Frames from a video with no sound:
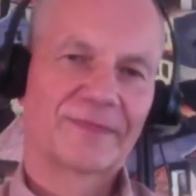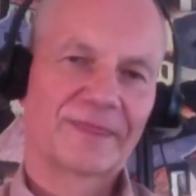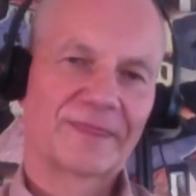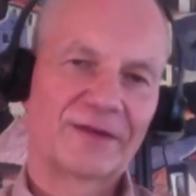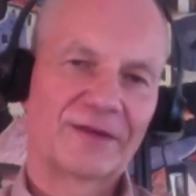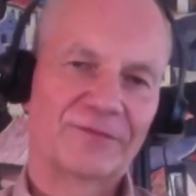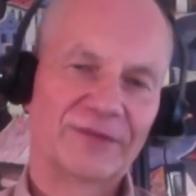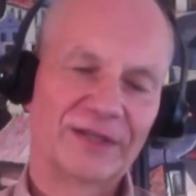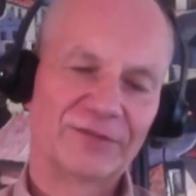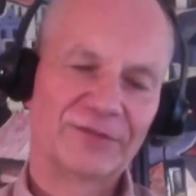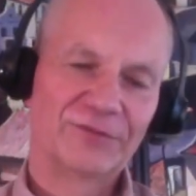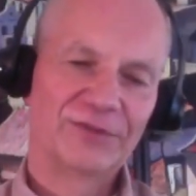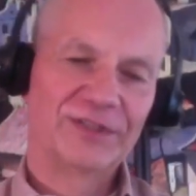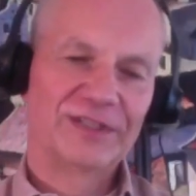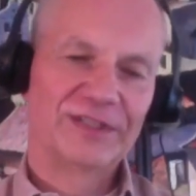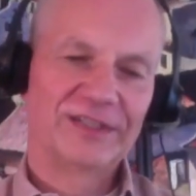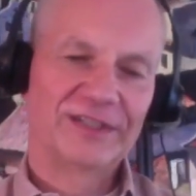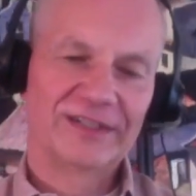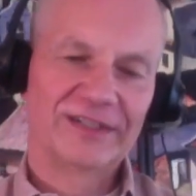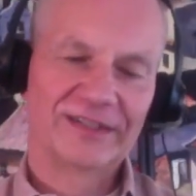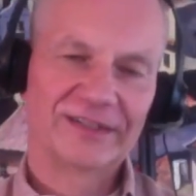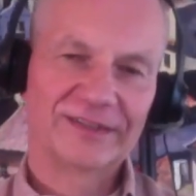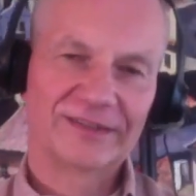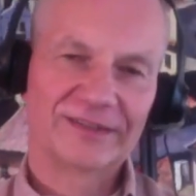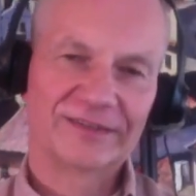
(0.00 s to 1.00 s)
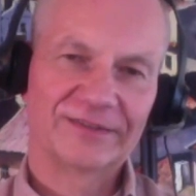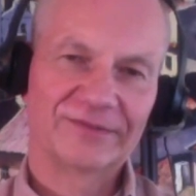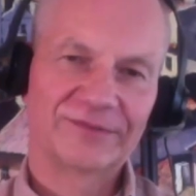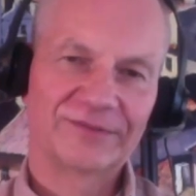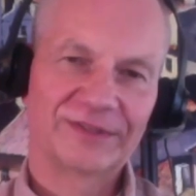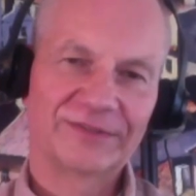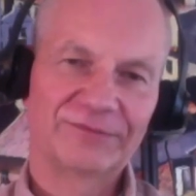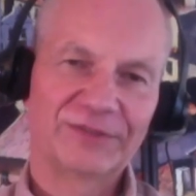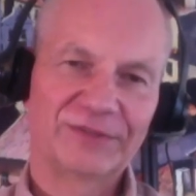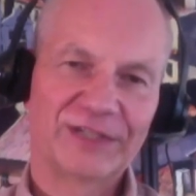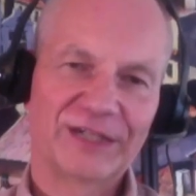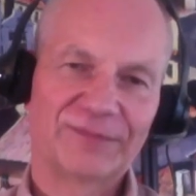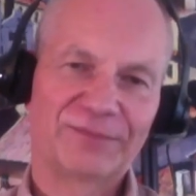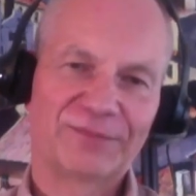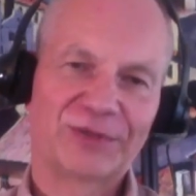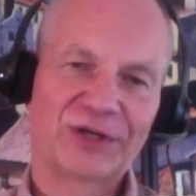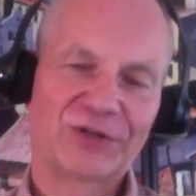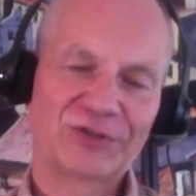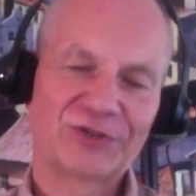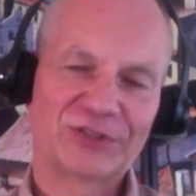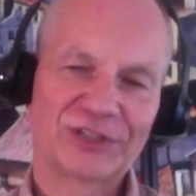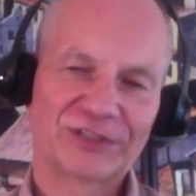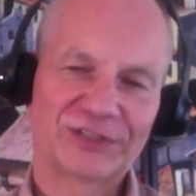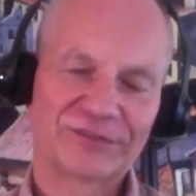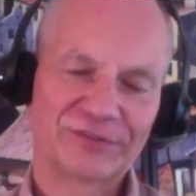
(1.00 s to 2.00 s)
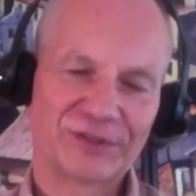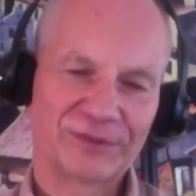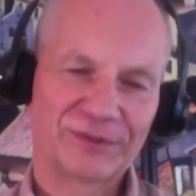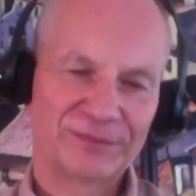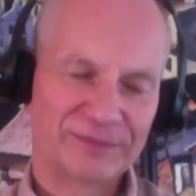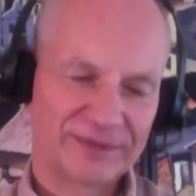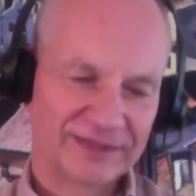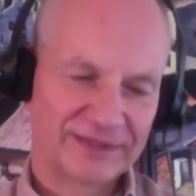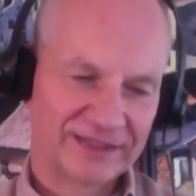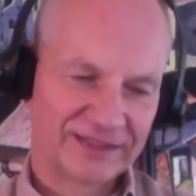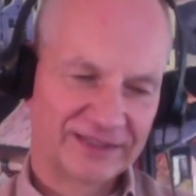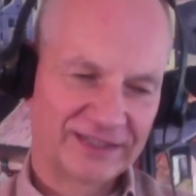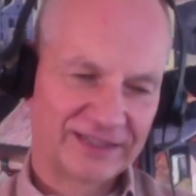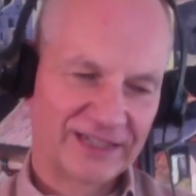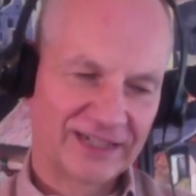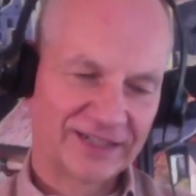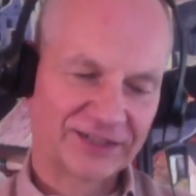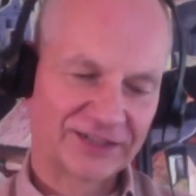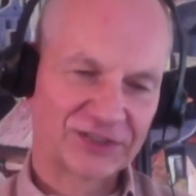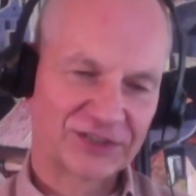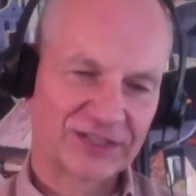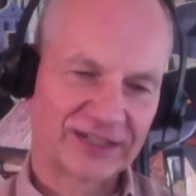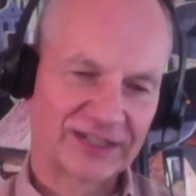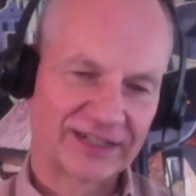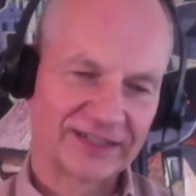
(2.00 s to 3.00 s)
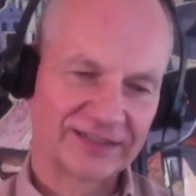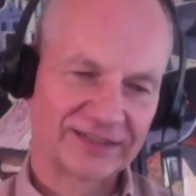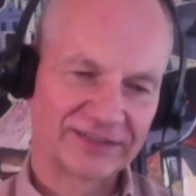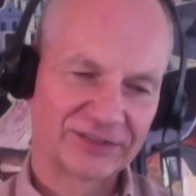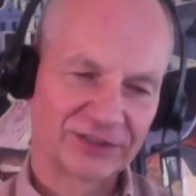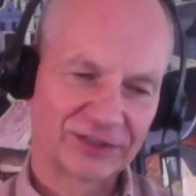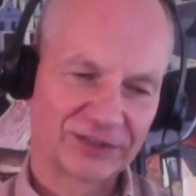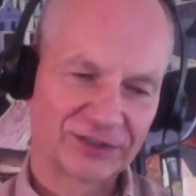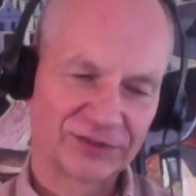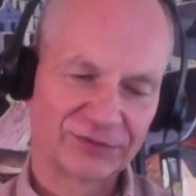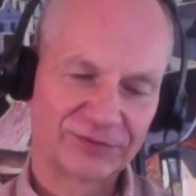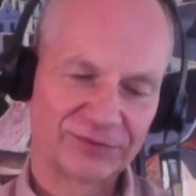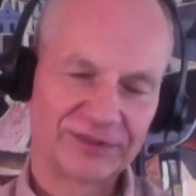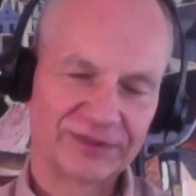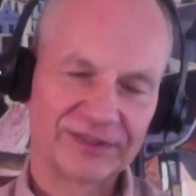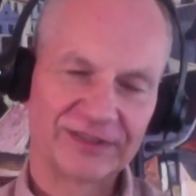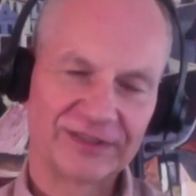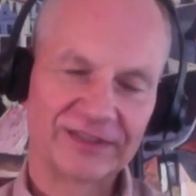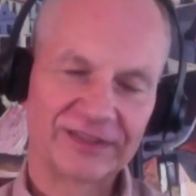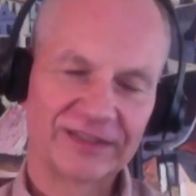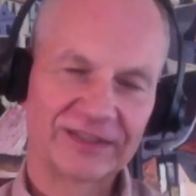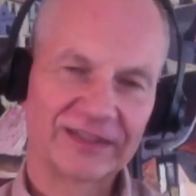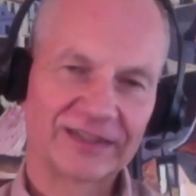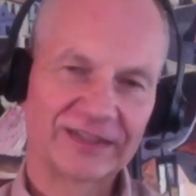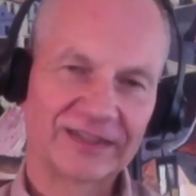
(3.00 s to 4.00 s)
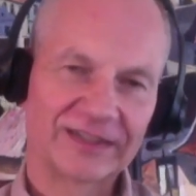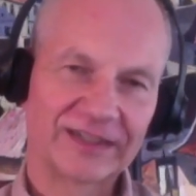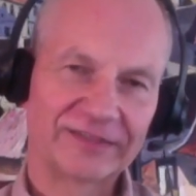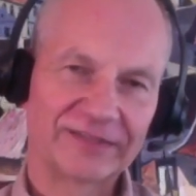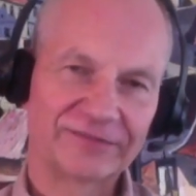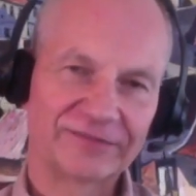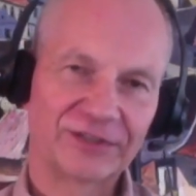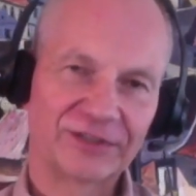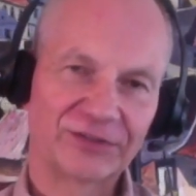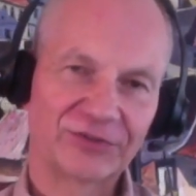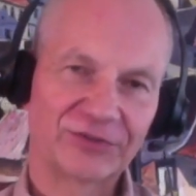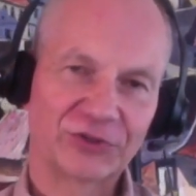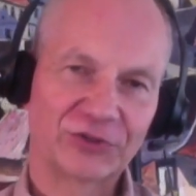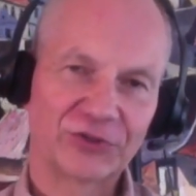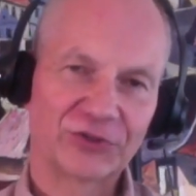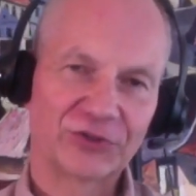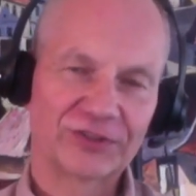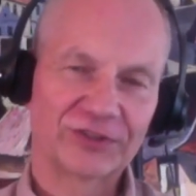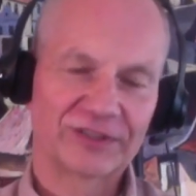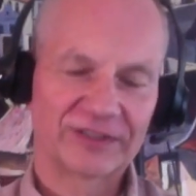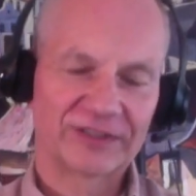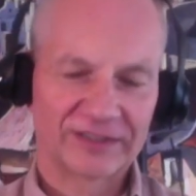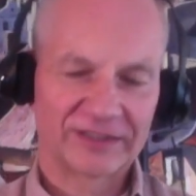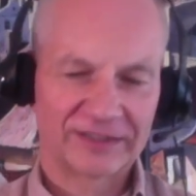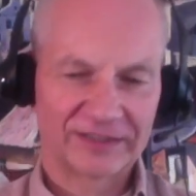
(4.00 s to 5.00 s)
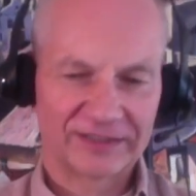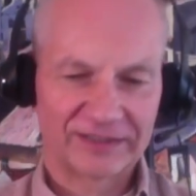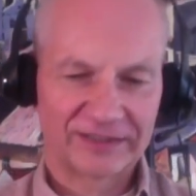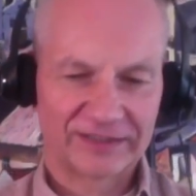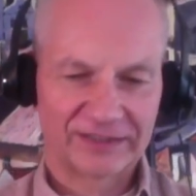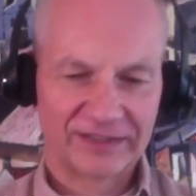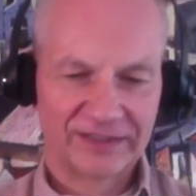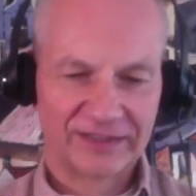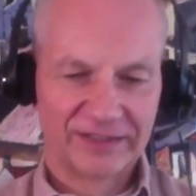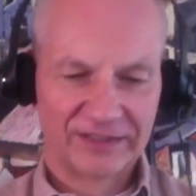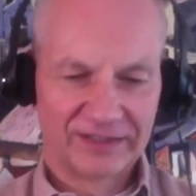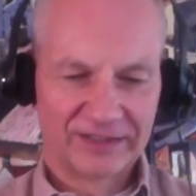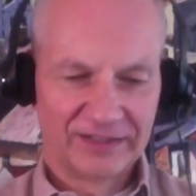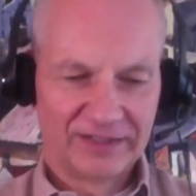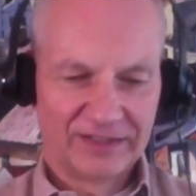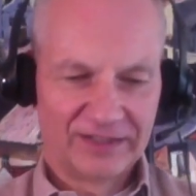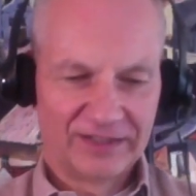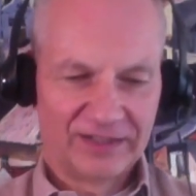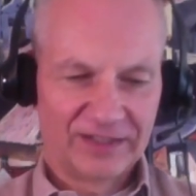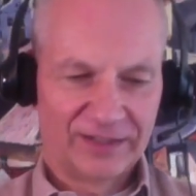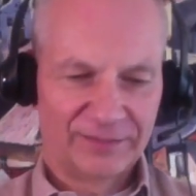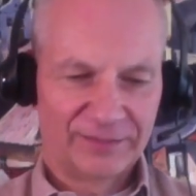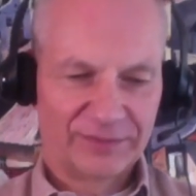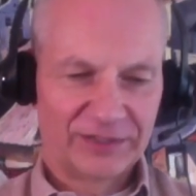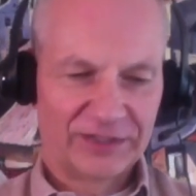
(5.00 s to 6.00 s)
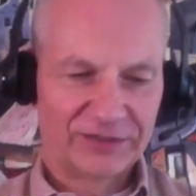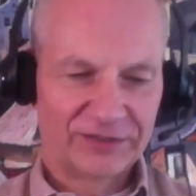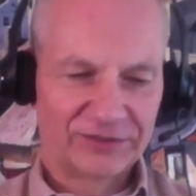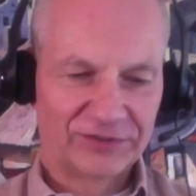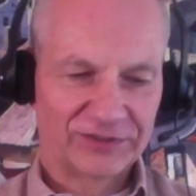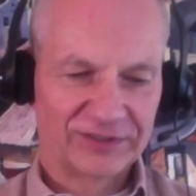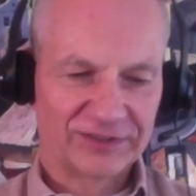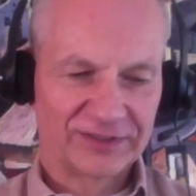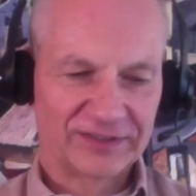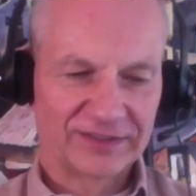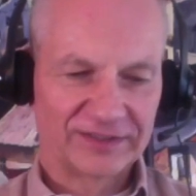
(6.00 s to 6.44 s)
When we approach it from the other side, so we have now talked about